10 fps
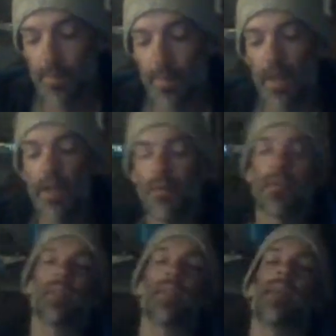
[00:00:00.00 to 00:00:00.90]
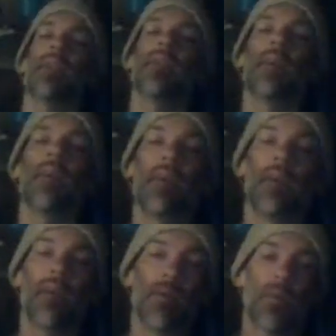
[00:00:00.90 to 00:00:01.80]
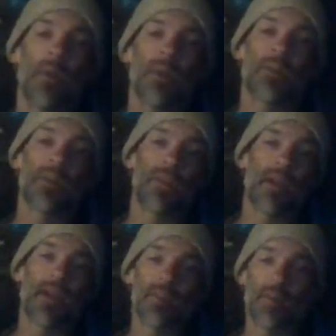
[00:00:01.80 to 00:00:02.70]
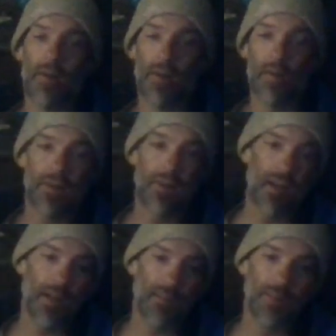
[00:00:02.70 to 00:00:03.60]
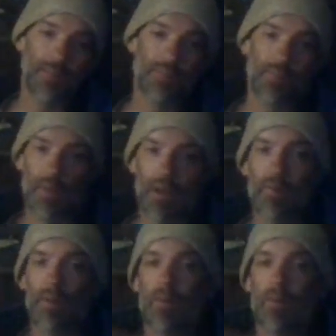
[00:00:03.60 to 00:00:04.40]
I used to sit and watch the skies all the time. I would